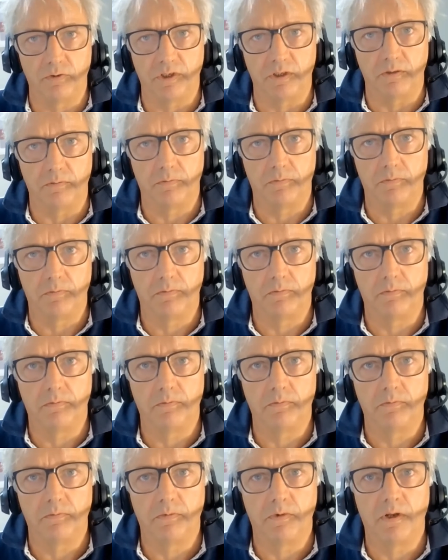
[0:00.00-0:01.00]
it.
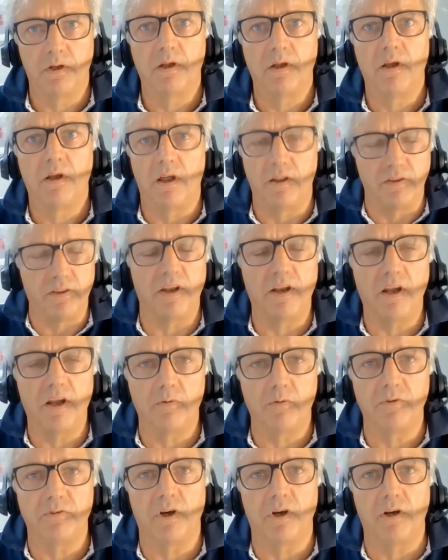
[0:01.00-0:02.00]
And then I
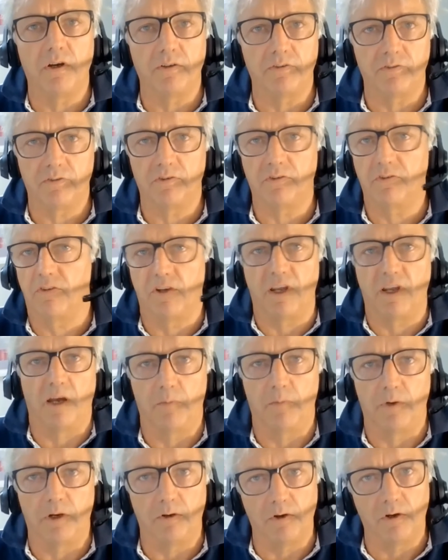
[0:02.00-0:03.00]
was asked to
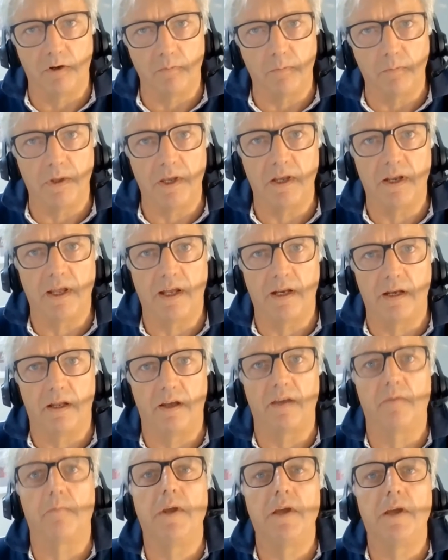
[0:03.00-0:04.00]
come along and be an
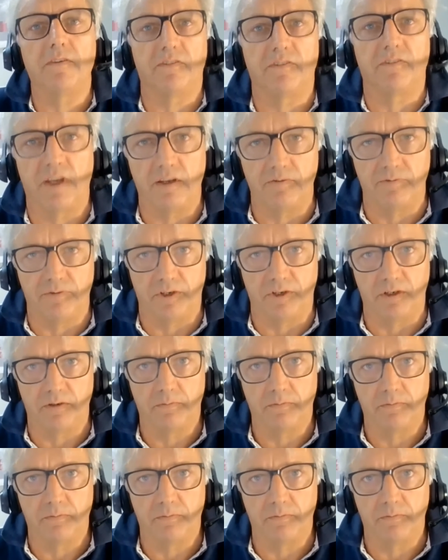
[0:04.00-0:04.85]
ally, be a savior,